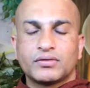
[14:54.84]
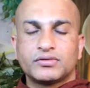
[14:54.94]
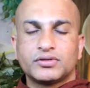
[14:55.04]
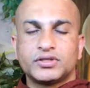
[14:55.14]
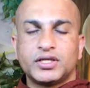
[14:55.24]

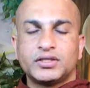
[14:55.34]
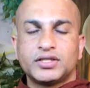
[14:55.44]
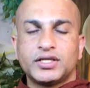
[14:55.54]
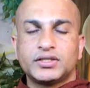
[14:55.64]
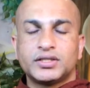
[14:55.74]
So
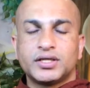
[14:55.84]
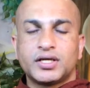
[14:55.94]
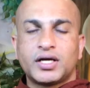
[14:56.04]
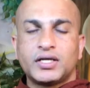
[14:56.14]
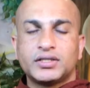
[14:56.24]
sensation
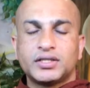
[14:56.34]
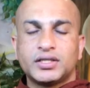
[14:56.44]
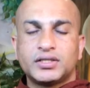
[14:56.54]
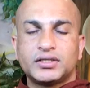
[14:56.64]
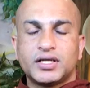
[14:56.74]
arises
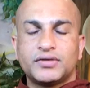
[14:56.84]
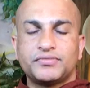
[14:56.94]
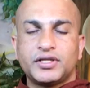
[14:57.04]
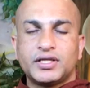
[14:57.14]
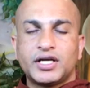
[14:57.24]
itself
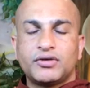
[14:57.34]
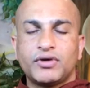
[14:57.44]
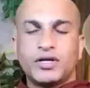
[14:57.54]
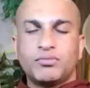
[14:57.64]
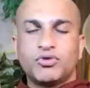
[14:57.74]
in that
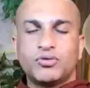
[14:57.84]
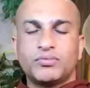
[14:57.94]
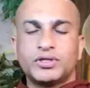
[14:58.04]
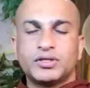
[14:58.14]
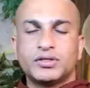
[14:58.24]
very
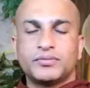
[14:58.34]
moment.